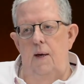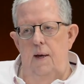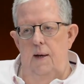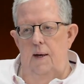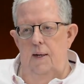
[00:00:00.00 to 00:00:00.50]

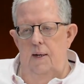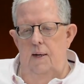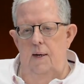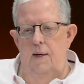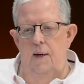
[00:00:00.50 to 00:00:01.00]
And
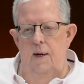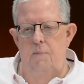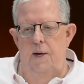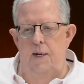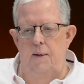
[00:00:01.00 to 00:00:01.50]
I
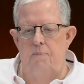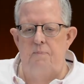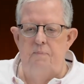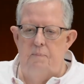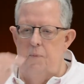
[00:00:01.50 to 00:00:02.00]
met
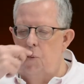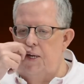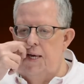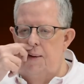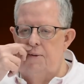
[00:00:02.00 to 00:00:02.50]
him when
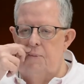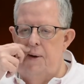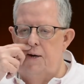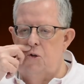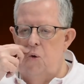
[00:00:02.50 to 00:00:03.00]
he came in the
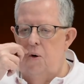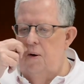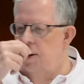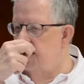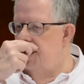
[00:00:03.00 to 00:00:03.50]
back
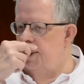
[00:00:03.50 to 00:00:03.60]
door.